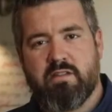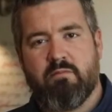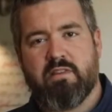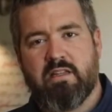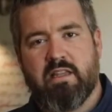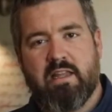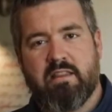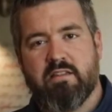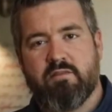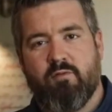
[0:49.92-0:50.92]
something like
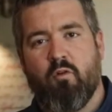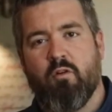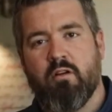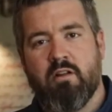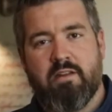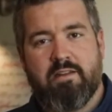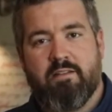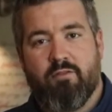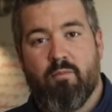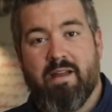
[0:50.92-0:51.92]
this for,
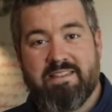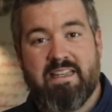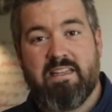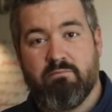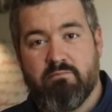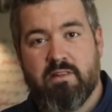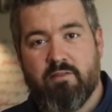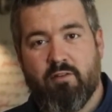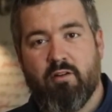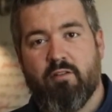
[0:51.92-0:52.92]
for my team?
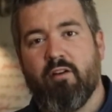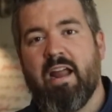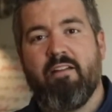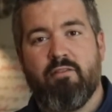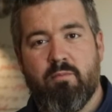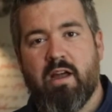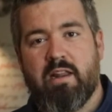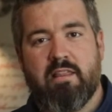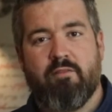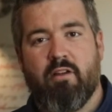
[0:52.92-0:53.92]
For, for
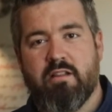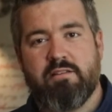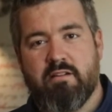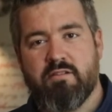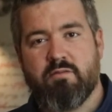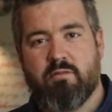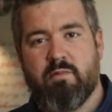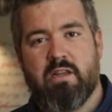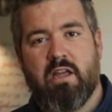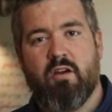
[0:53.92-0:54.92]
everybody that volunteers with
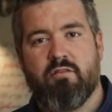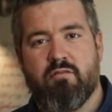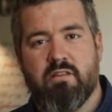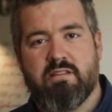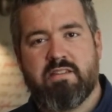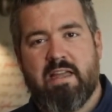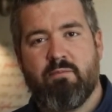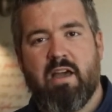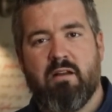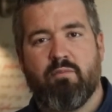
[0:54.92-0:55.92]
me to go through the
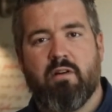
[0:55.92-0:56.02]
same kind of